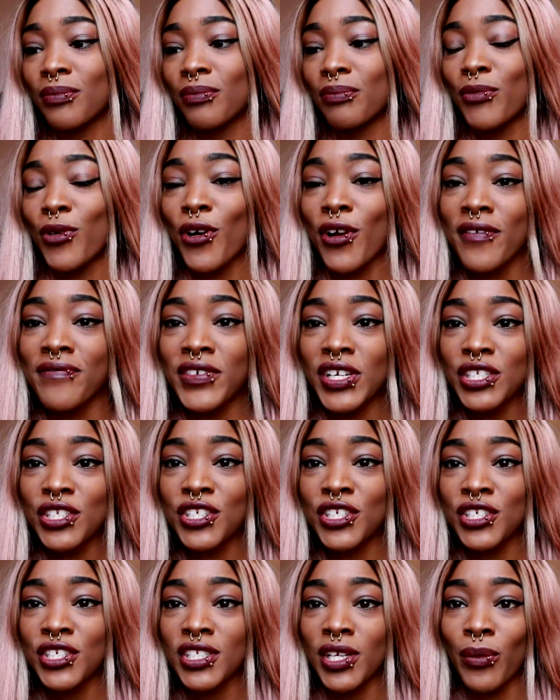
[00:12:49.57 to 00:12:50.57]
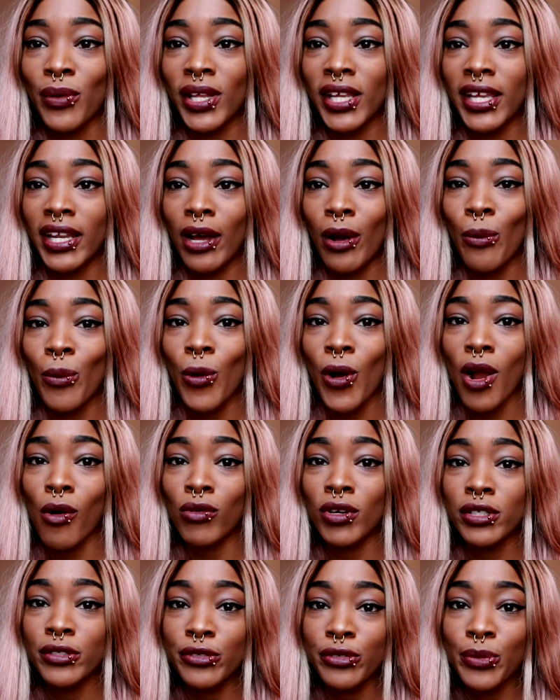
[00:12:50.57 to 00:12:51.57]
more adventures. I want to get out more. I
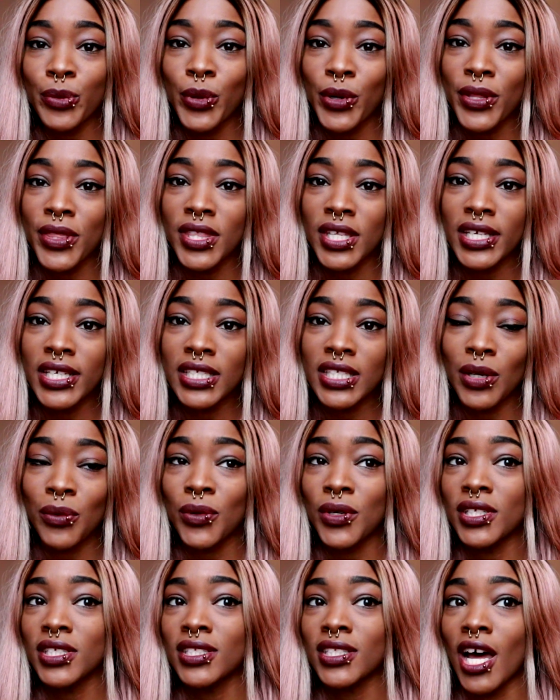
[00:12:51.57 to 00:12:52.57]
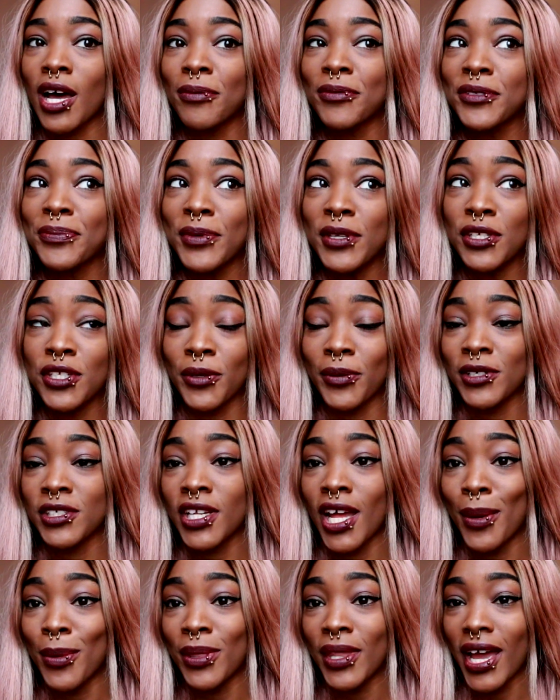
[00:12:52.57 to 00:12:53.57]
want to do more things. I want to stop spending so much
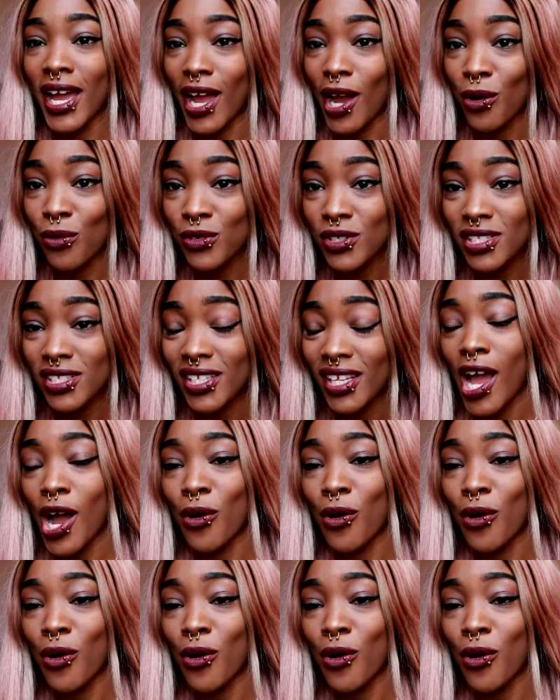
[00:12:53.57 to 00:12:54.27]
time in the house.